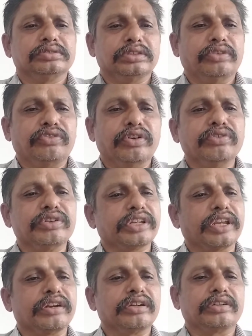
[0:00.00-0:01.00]
the flower
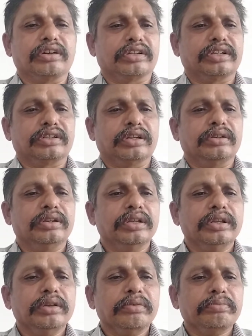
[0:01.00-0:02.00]
cannot talk at all,
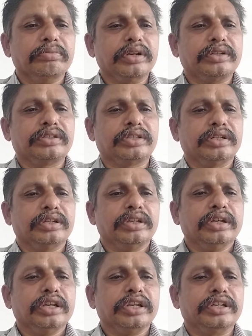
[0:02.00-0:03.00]
but
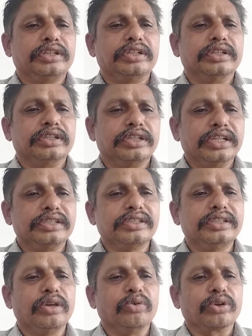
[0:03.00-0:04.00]
it does
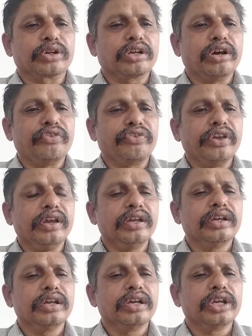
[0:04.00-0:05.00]
the work of a
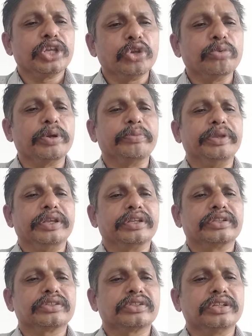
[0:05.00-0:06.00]
human
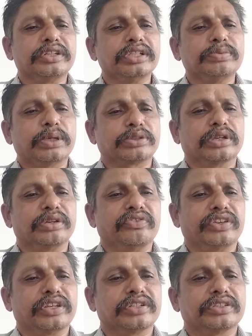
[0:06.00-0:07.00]
being, so it is
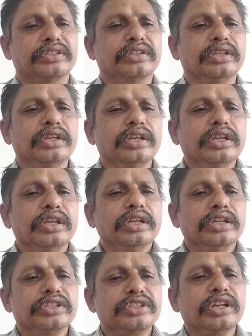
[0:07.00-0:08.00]
personification.
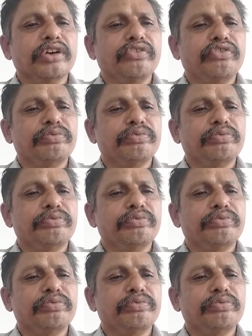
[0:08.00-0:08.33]
Instead of